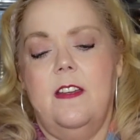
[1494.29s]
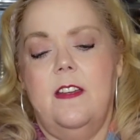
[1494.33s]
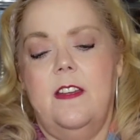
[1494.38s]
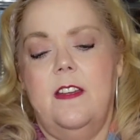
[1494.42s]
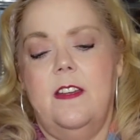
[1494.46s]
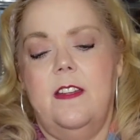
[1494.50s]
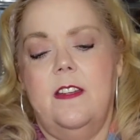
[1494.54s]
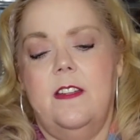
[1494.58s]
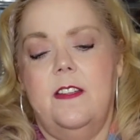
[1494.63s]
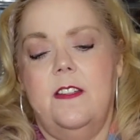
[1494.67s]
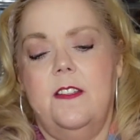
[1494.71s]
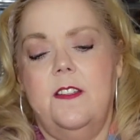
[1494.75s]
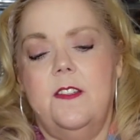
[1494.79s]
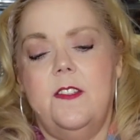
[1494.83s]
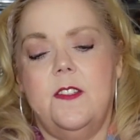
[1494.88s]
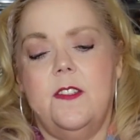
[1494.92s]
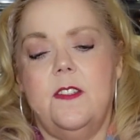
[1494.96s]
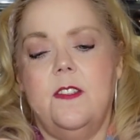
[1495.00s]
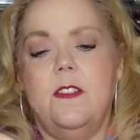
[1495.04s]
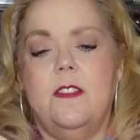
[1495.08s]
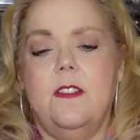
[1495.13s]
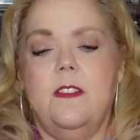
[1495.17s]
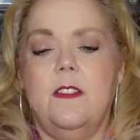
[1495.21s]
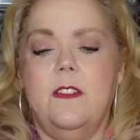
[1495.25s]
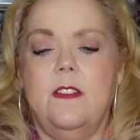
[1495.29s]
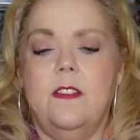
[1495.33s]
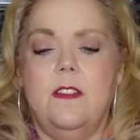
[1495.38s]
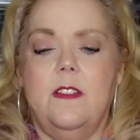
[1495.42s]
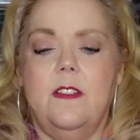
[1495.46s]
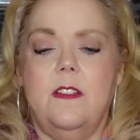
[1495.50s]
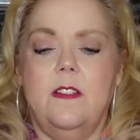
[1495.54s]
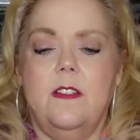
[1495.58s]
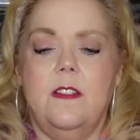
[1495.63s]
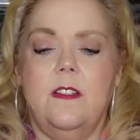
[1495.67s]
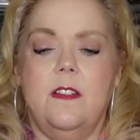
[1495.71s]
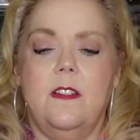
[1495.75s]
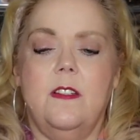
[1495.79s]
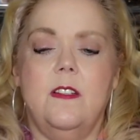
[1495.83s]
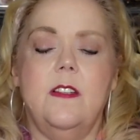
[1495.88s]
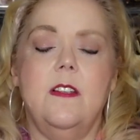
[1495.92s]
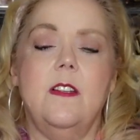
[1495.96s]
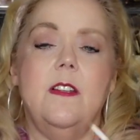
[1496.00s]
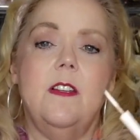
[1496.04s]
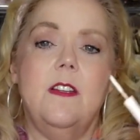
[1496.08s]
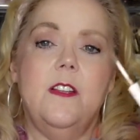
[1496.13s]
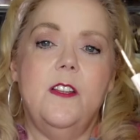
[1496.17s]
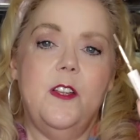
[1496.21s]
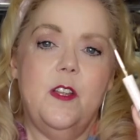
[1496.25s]
is
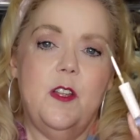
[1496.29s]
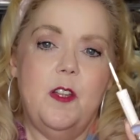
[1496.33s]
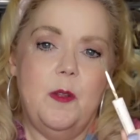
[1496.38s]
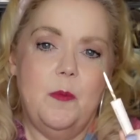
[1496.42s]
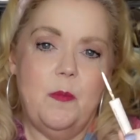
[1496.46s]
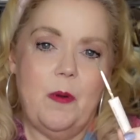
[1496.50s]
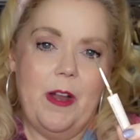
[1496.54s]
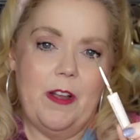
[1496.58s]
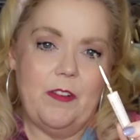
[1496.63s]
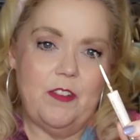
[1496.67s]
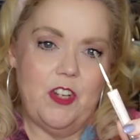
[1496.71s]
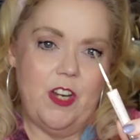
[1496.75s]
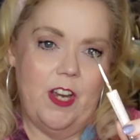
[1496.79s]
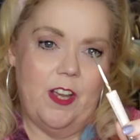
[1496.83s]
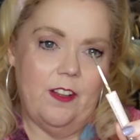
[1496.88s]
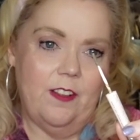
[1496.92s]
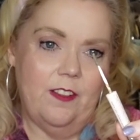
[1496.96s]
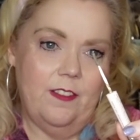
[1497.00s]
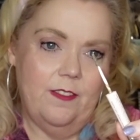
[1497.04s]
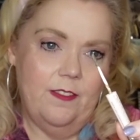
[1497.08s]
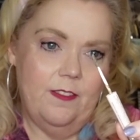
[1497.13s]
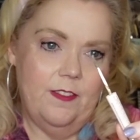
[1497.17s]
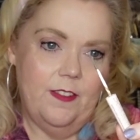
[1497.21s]
the brow gel.